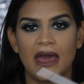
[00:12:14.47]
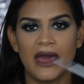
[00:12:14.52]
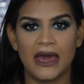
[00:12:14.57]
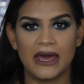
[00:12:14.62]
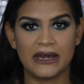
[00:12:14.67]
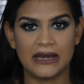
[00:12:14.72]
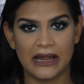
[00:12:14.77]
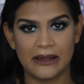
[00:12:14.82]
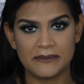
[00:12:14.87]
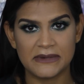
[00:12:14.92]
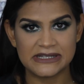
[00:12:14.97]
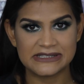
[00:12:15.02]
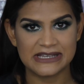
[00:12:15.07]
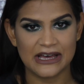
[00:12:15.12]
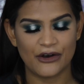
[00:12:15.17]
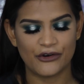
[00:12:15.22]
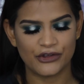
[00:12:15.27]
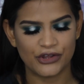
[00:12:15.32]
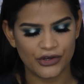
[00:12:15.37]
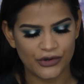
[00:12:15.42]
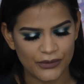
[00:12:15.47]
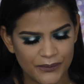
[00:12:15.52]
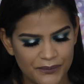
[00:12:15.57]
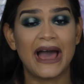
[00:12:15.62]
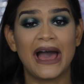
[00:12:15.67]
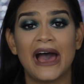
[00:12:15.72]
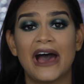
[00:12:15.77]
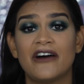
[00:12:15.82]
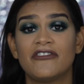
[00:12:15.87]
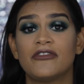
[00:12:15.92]
And let me tell you,
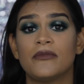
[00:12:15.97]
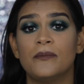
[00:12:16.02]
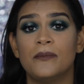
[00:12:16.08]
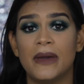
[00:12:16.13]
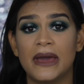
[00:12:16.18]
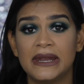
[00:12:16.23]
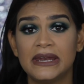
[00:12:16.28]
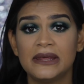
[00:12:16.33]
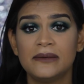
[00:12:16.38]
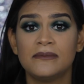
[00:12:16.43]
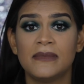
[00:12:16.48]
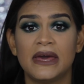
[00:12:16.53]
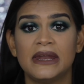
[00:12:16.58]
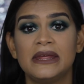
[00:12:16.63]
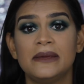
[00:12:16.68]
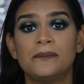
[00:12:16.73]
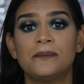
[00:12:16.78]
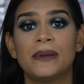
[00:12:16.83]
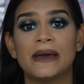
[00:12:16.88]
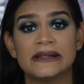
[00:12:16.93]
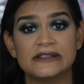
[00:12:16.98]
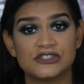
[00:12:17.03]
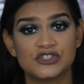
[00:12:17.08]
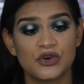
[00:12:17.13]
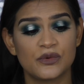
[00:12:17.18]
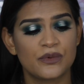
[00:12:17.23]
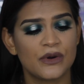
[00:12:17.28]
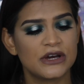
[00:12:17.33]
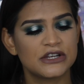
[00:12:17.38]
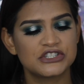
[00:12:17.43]
I have many, many
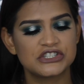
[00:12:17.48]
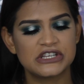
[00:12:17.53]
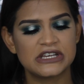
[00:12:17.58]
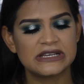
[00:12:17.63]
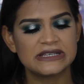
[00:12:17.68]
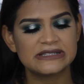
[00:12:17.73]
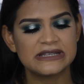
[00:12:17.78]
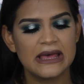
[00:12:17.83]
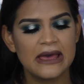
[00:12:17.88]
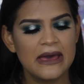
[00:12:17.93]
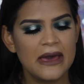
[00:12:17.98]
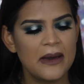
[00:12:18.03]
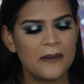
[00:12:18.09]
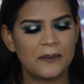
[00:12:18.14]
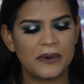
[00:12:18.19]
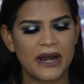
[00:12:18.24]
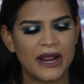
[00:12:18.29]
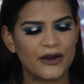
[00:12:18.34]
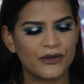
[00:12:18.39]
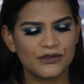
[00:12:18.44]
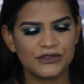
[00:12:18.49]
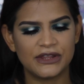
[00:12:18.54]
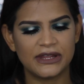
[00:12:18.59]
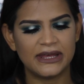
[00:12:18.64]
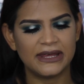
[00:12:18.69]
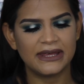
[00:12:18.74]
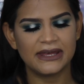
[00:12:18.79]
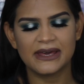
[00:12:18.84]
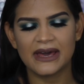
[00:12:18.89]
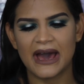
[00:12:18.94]
pencil brushes, but I don't
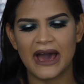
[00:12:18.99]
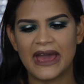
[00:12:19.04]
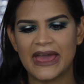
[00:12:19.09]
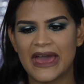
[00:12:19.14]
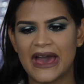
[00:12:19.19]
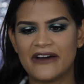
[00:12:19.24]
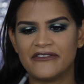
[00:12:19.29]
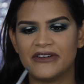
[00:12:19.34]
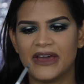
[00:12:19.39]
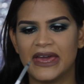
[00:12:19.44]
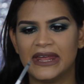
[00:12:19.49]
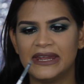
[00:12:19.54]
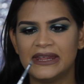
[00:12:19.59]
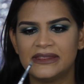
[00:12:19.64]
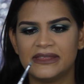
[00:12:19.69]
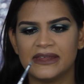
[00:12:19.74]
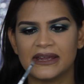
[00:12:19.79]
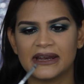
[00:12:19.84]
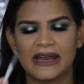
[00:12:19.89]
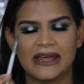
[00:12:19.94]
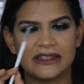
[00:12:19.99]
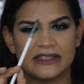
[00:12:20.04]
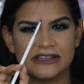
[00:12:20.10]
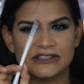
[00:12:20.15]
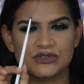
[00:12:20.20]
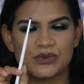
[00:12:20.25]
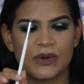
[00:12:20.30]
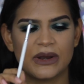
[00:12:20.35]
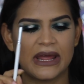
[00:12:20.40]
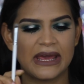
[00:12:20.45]
think I have anything like
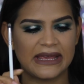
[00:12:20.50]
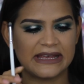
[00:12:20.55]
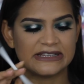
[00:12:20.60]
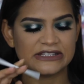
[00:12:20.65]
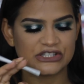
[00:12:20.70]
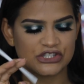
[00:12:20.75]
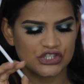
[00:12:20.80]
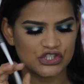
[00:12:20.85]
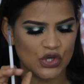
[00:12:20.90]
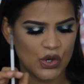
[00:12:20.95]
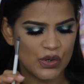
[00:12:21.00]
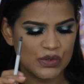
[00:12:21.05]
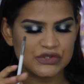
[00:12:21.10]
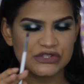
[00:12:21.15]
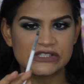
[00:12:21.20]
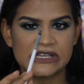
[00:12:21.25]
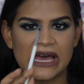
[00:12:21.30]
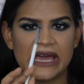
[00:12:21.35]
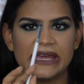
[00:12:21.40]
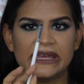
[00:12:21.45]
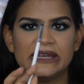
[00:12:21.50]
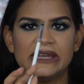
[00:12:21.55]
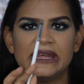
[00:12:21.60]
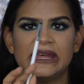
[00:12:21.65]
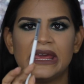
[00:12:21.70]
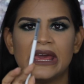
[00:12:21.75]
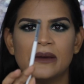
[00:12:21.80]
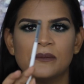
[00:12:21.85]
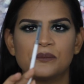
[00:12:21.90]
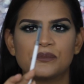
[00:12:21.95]
this one. Like it's so
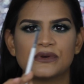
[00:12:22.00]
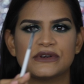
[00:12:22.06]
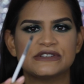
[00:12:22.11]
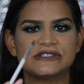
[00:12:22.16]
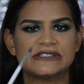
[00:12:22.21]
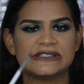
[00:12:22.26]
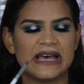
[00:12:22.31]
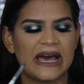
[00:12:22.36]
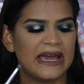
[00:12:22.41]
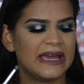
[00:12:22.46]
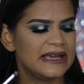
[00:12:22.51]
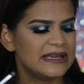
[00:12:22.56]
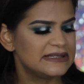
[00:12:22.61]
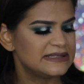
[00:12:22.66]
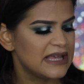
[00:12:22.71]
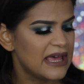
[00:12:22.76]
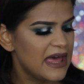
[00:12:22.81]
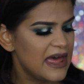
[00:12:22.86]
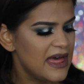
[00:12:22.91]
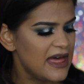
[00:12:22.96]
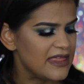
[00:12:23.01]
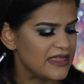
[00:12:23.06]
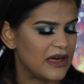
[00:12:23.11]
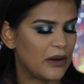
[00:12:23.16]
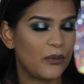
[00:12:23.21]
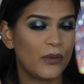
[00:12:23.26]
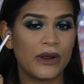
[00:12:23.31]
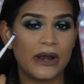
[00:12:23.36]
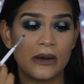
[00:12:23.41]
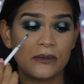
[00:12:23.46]
tiny and precise that
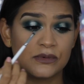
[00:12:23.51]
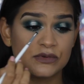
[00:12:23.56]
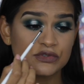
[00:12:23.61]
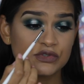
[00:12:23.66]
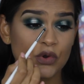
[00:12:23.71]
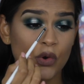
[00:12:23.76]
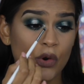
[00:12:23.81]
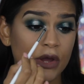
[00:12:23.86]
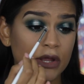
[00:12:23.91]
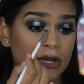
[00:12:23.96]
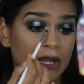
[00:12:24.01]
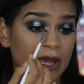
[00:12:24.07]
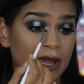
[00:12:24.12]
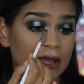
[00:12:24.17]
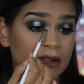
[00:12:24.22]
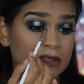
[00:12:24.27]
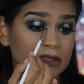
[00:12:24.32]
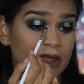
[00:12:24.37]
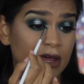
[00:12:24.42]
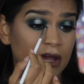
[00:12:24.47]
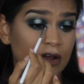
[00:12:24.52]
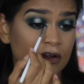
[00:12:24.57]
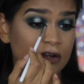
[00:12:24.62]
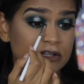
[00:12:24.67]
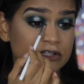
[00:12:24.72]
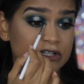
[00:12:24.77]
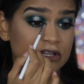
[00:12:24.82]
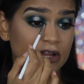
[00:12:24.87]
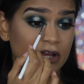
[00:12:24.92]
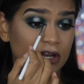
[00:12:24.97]
when I was going in there
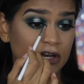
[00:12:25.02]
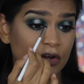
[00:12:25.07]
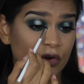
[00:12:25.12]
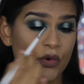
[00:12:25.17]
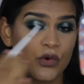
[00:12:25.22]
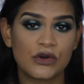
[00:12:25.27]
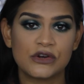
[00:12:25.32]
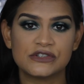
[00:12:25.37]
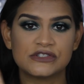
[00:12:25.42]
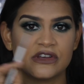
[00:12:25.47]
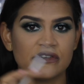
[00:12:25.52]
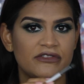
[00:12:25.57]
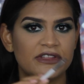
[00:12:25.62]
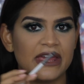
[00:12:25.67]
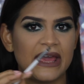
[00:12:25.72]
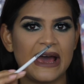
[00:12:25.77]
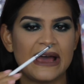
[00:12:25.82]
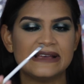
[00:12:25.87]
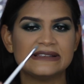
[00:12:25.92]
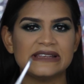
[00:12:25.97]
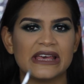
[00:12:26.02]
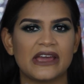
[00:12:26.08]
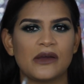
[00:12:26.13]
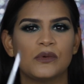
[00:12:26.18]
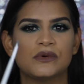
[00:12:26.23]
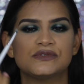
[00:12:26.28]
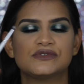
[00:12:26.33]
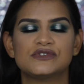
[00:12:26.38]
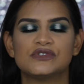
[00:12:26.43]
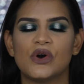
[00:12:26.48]
into the inner corners of the eyes, like it
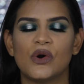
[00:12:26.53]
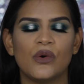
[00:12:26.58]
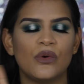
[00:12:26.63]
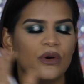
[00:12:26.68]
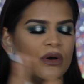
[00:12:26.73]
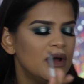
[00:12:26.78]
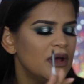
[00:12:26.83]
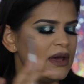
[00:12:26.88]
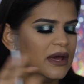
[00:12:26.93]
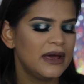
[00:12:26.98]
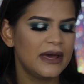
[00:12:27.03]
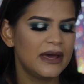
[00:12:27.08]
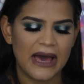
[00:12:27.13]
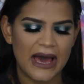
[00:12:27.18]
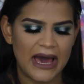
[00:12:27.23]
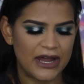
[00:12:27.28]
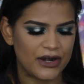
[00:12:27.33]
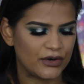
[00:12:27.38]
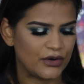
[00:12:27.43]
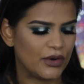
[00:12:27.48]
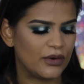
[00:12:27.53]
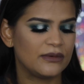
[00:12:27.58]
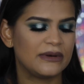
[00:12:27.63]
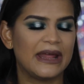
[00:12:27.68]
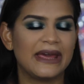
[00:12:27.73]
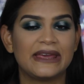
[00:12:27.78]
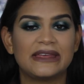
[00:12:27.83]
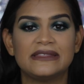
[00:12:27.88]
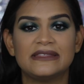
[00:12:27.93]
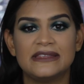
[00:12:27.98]
was so, I don't know,
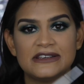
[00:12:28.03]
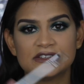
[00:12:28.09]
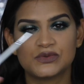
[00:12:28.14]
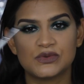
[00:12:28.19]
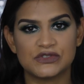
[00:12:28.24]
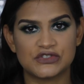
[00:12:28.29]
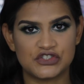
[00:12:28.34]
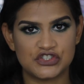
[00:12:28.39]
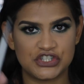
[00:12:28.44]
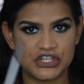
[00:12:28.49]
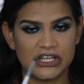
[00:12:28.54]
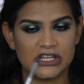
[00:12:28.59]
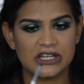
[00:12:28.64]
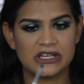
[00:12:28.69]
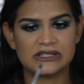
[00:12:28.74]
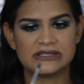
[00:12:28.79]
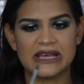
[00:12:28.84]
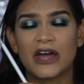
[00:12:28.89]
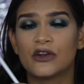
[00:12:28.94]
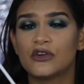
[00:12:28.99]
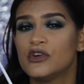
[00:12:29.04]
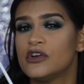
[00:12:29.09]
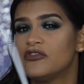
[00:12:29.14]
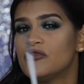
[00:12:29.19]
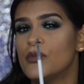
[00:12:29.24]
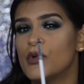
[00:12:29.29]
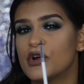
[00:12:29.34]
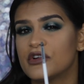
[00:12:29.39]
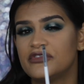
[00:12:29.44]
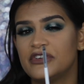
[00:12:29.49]
like this was genius. I don't know if
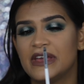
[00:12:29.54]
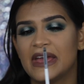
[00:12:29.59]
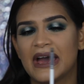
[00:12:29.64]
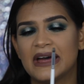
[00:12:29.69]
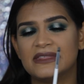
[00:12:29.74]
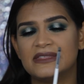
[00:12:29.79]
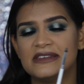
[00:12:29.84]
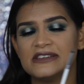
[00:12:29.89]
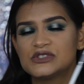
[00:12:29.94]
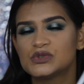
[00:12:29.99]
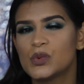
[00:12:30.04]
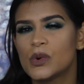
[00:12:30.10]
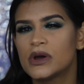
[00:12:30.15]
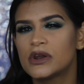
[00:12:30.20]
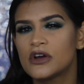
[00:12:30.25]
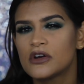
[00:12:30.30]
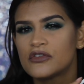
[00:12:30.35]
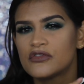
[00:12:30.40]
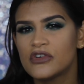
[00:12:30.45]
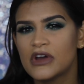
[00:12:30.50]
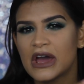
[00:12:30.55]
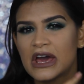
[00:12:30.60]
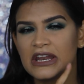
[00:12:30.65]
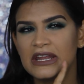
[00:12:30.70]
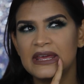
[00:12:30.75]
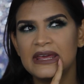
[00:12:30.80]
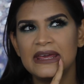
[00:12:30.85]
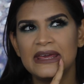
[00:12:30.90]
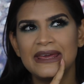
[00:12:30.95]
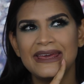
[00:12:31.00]
Morphe had this one
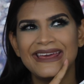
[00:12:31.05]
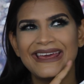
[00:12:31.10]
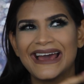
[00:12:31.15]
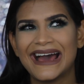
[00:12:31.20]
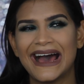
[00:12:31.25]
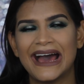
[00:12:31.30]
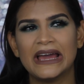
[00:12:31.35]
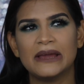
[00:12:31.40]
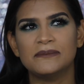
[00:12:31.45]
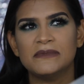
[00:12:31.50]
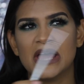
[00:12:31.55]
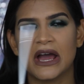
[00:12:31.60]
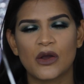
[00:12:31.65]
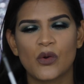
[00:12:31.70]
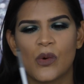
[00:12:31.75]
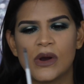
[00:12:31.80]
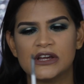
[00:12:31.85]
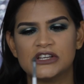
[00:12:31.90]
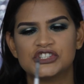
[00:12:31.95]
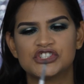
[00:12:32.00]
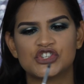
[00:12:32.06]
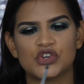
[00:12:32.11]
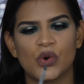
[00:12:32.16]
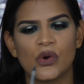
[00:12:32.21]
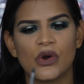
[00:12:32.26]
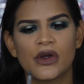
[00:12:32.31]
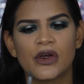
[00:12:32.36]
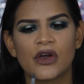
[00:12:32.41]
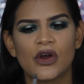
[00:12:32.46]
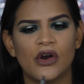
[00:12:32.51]
already. I'm not quite
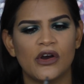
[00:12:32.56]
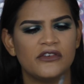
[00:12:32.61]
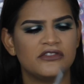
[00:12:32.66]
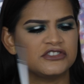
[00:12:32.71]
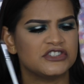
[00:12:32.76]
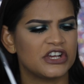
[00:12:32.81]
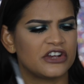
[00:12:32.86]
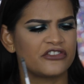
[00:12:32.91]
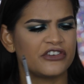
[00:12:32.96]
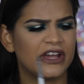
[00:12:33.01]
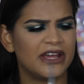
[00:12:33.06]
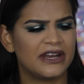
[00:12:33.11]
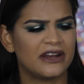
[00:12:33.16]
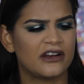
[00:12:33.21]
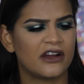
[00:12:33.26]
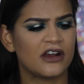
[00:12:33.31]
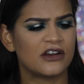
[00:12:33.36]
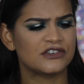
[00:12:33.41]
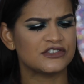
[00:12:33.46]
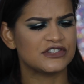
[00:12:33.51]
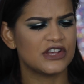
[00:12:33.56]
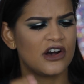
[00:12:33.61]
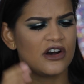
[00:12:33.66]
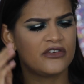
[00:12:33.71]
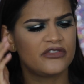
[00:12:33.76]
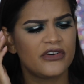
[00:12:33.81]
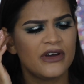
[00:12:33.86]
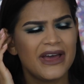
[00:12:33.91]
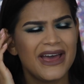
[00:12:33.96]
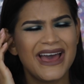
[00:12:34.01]
sure, or if she created it
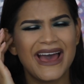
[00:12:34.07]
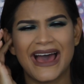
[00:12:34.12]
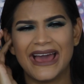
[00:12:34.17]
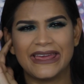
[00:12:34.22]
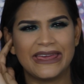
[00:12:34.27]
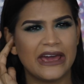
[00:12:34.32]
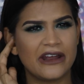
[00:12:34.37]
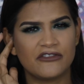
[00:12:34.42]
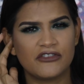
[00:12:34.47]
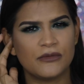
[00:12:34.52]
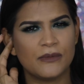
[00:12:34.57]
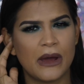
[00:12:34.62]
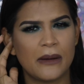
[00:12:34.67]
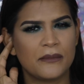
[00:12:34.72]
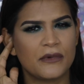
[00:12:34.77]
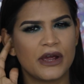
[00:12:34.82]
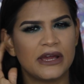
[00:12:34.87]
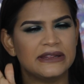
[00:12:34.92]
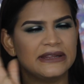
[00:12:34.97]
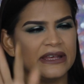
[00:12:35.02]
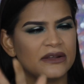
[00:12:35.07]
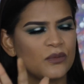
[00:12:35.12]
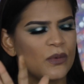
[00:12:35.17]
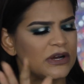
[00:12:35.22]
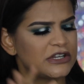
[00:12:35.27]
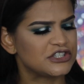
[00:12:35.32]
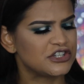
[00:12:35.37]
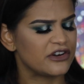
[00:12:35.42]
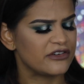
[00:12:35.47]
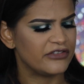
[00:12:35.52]
herself. I can't remember. I did
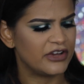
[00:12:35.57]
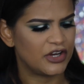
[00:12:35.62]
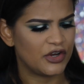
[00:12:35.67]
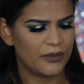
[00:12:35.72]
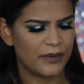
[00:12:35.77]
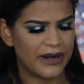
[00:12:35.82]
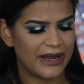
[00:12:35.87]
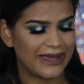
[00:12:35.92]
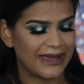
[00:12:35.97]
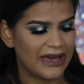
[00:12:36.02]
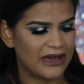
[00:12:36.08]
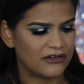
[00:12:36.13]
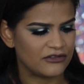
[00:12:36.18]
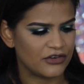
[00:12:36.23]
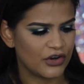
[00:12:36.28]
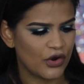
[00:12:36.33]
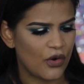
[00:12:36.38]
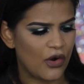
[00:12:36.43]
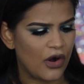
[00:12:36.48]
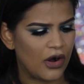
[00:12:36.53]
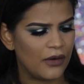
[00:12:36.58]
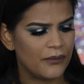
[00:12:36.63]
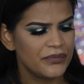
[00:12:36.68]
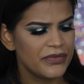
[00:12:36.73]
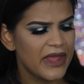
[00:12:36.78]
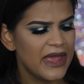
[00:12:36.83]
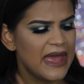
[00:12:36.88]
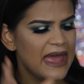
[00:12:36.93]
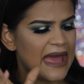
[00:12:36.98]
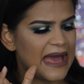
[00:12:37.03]
watch her video, but I can't recall
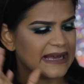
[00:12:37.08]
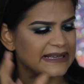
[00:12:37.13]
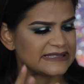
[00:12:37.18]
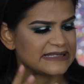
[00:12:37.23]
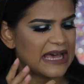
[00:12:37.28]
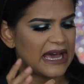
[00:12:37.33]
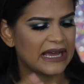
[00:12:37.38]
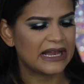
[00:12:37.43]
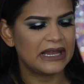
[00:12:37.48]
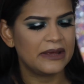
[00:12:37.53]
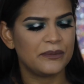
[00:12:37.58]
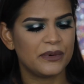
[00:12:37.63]
exactly.